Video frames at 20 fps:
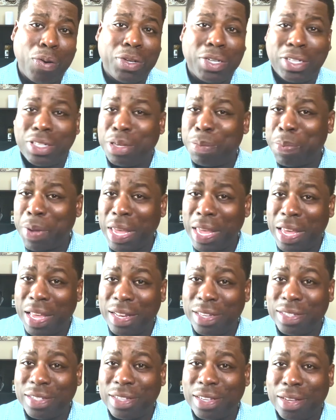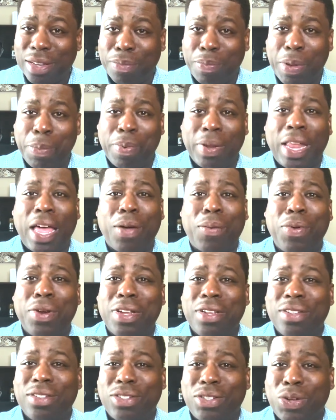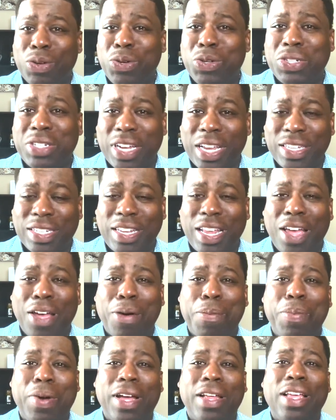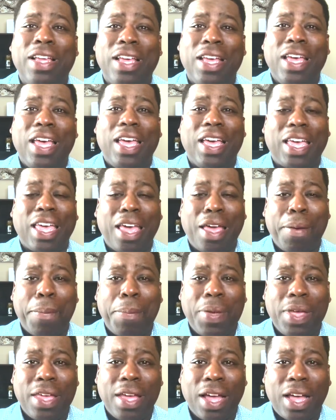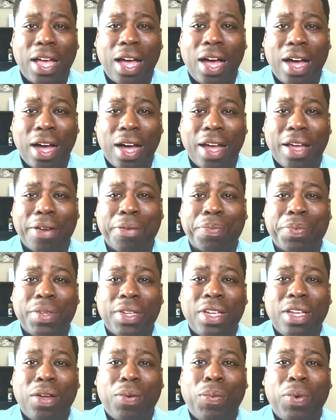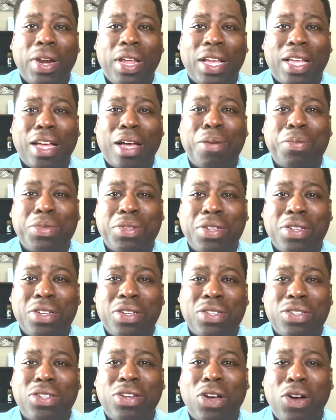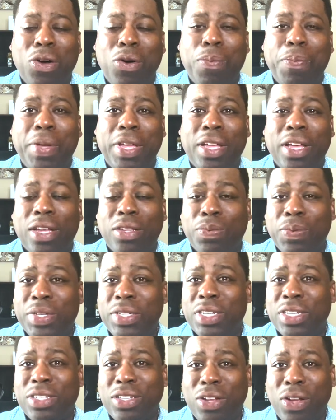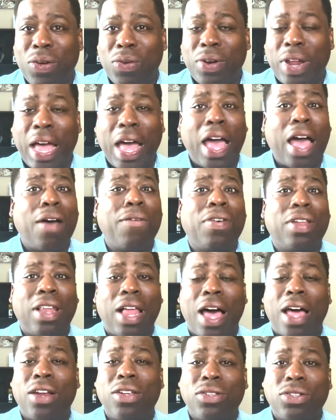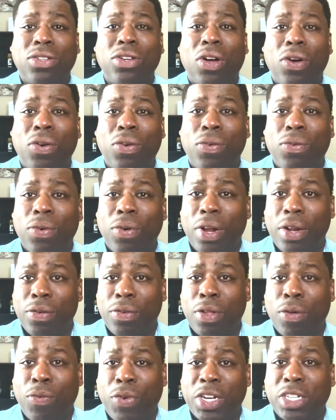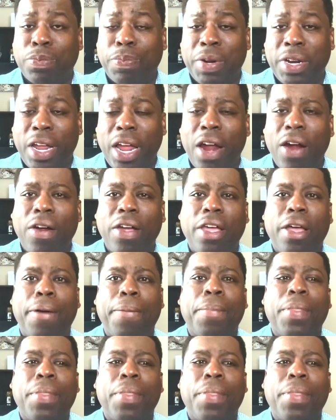just depends. People like when the school shuts down, but it can be a con when it comes to the snow because we just don't have a lot of snow in the Richmond area.